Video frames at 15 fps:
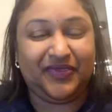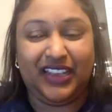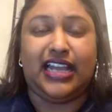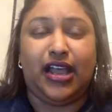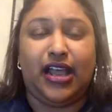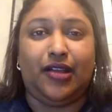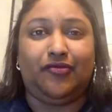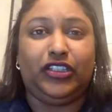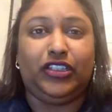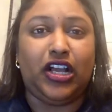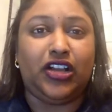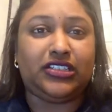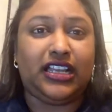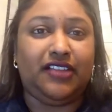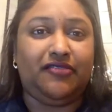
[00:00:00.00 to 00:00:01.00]

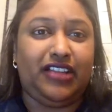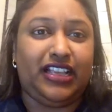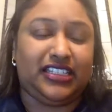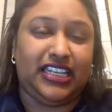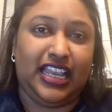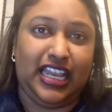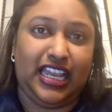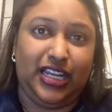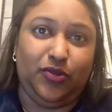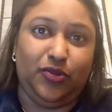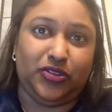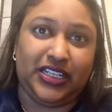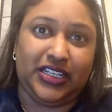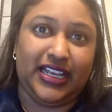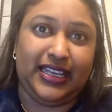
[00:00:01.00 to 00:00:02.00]
Without wasting any
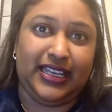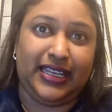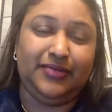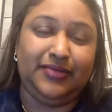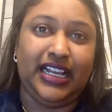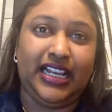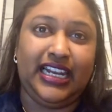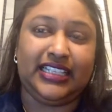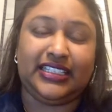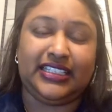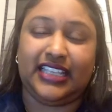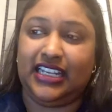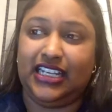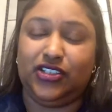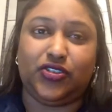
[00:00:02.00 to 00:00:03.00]
more time, let's
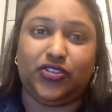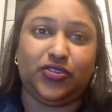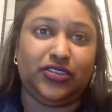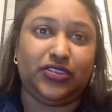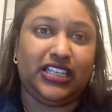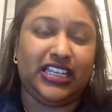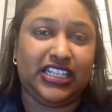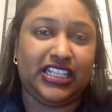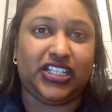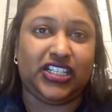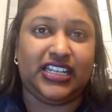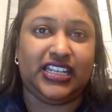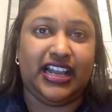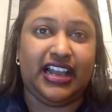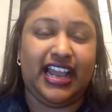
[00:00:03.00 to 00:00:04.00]
get into the
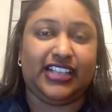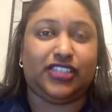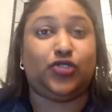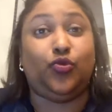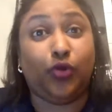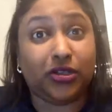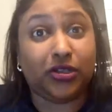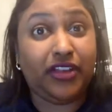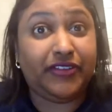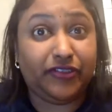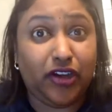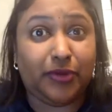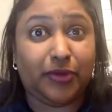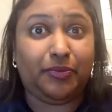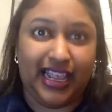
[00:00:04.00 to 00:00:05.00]
agenda as to what we've
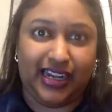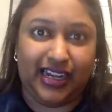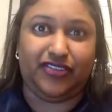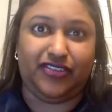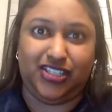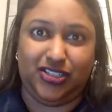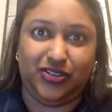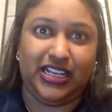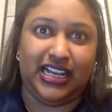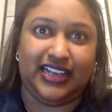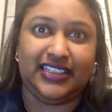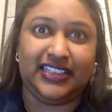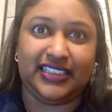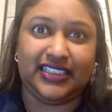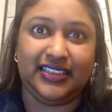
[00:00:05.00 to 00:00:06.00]
got planned for you
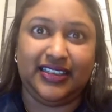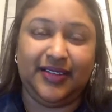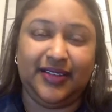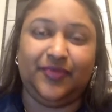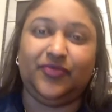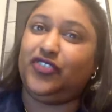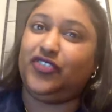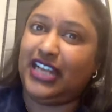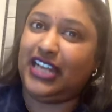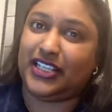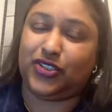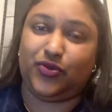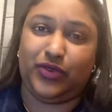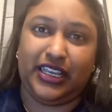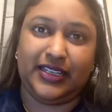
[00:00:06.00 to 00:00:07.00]
guys for
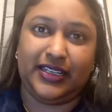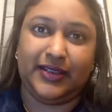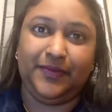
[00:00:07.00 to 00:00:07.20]
next week.